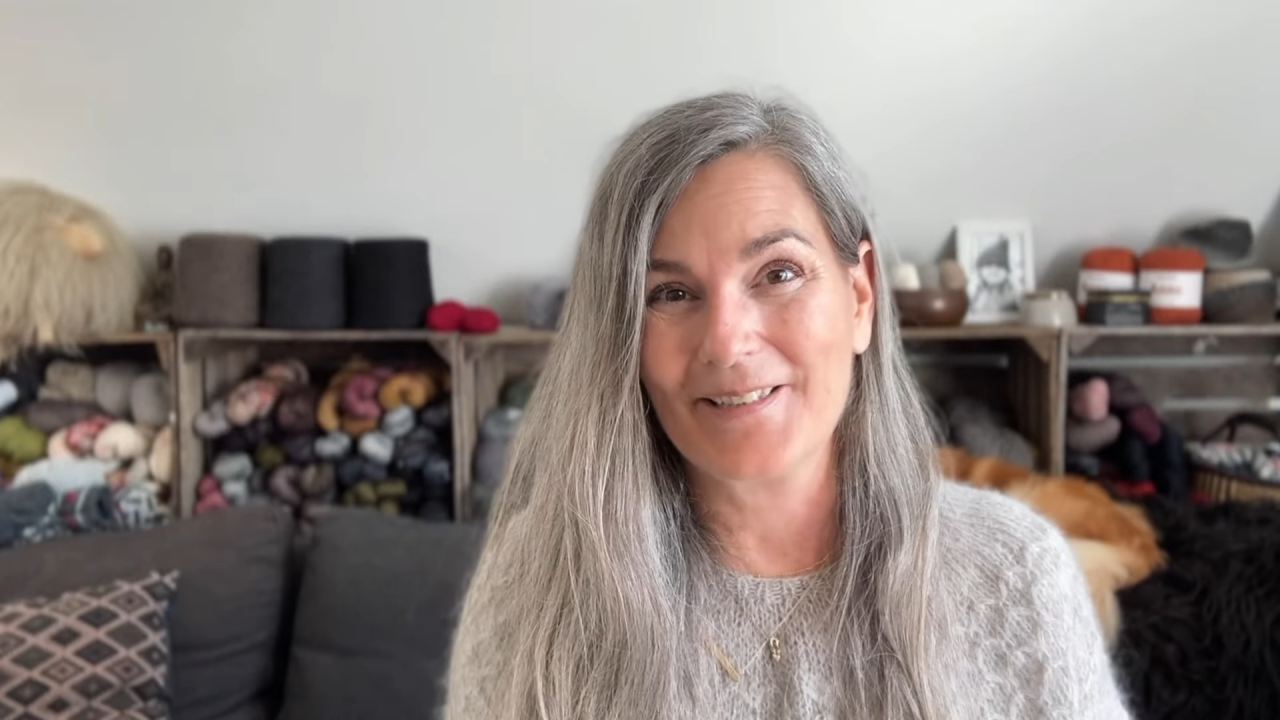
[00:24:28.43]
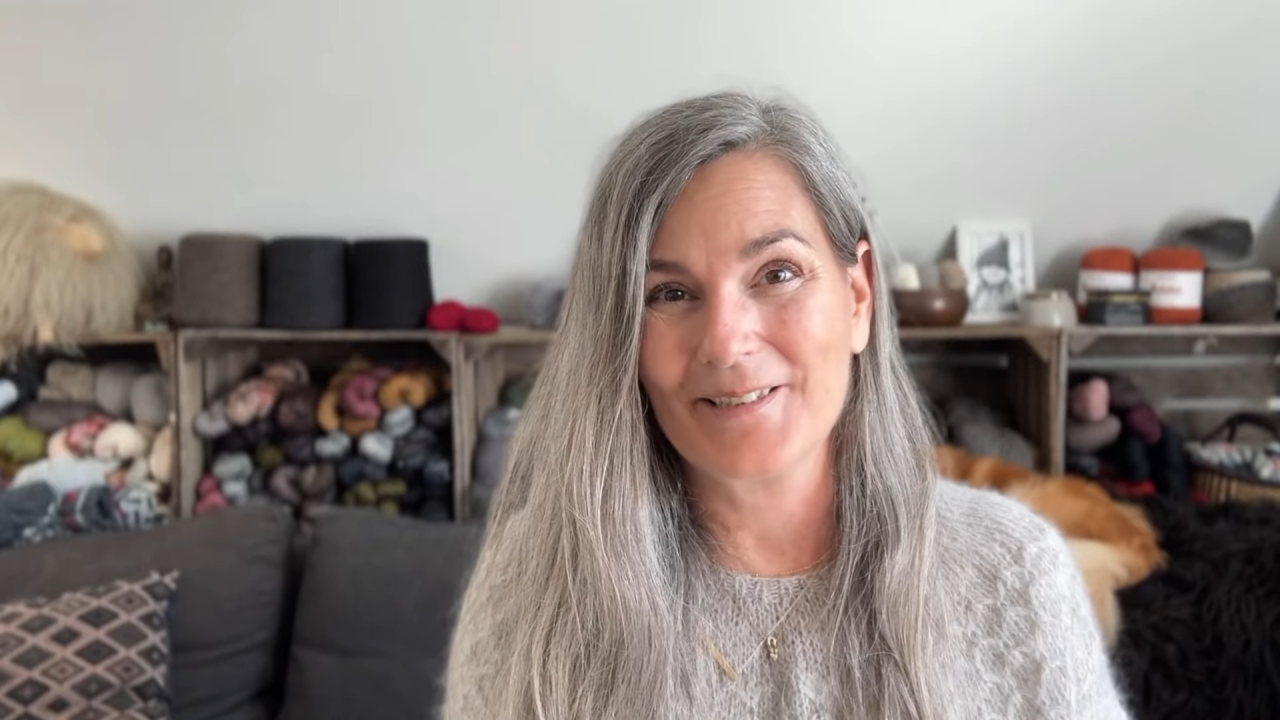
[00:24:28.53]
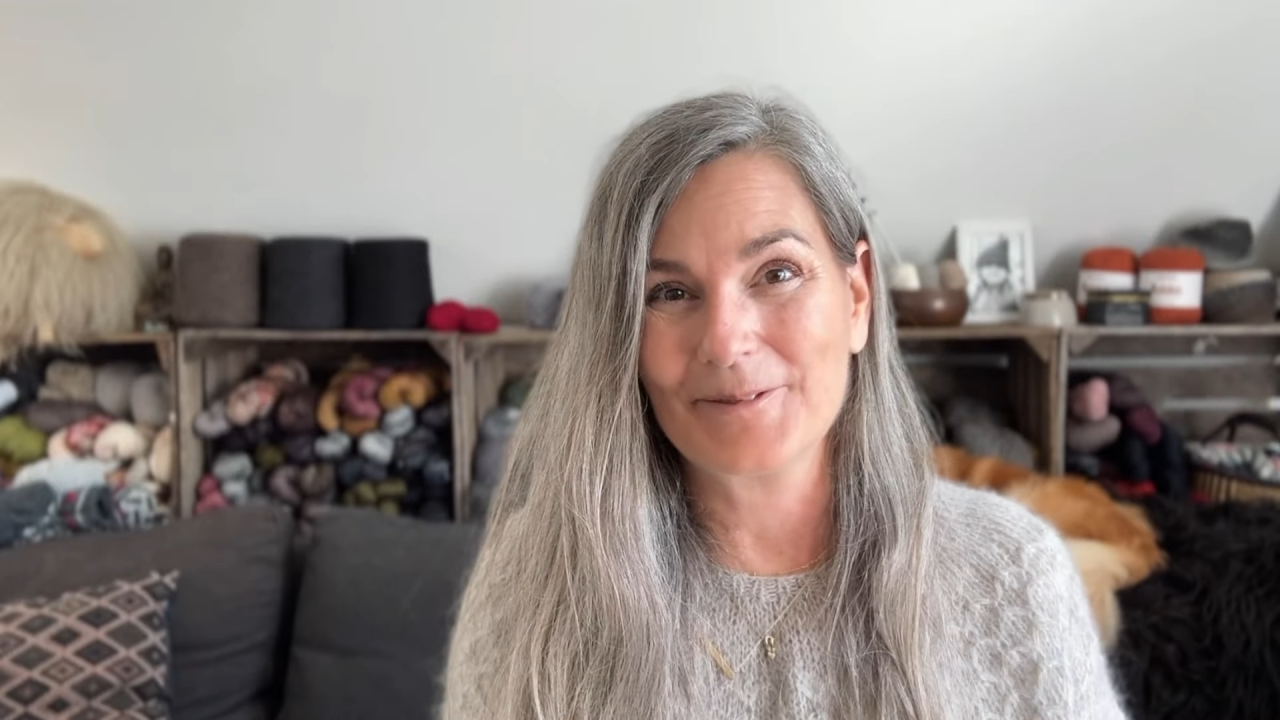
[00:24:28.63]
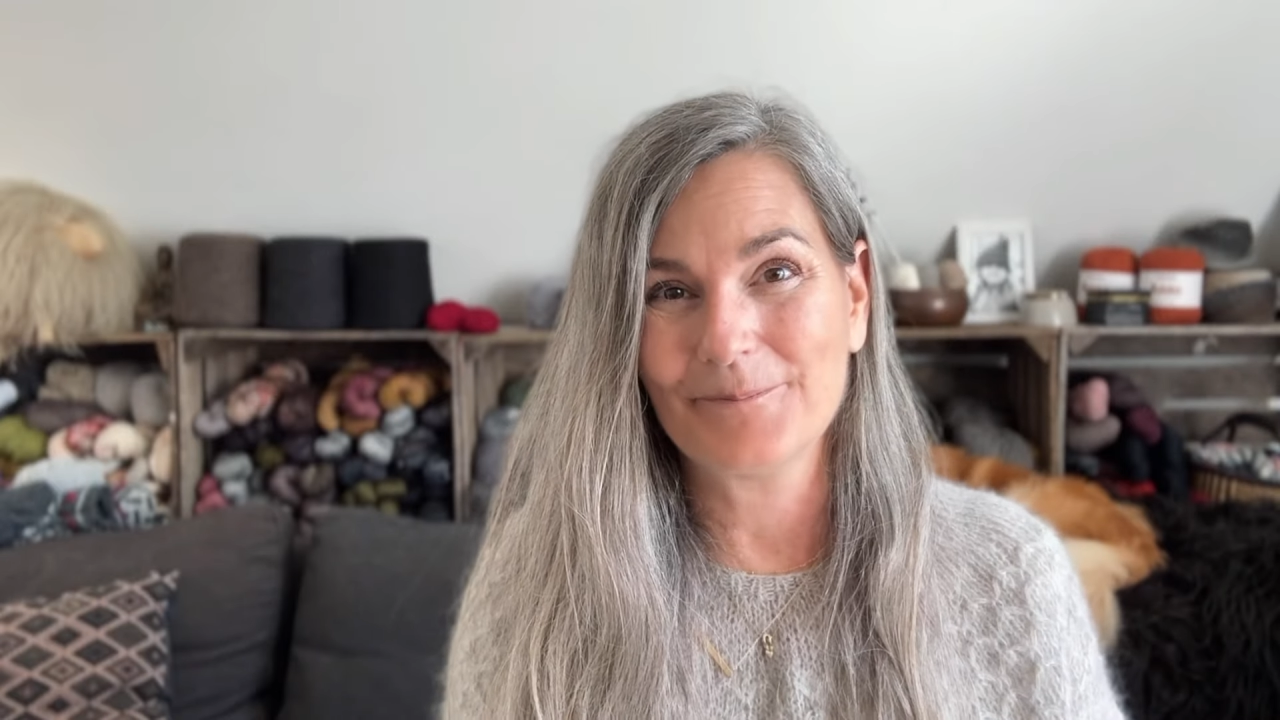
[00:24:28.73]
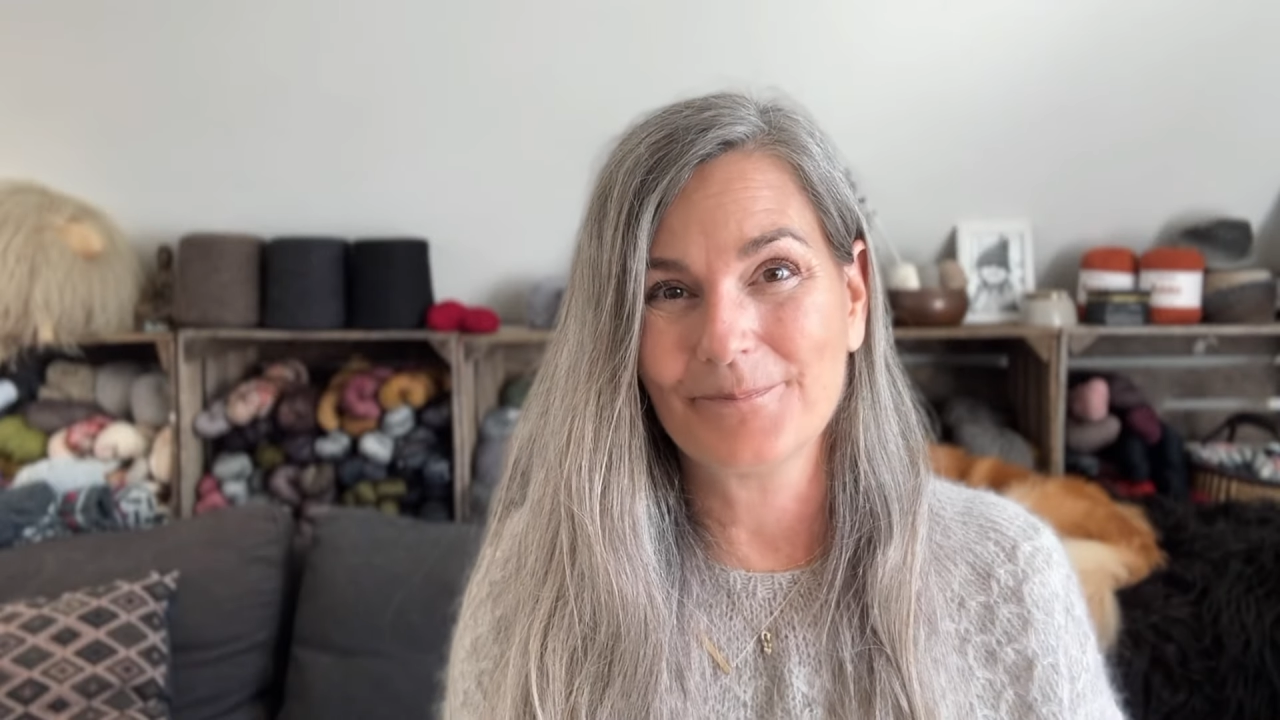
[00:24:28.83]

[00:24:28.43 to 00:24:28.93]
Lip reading: on.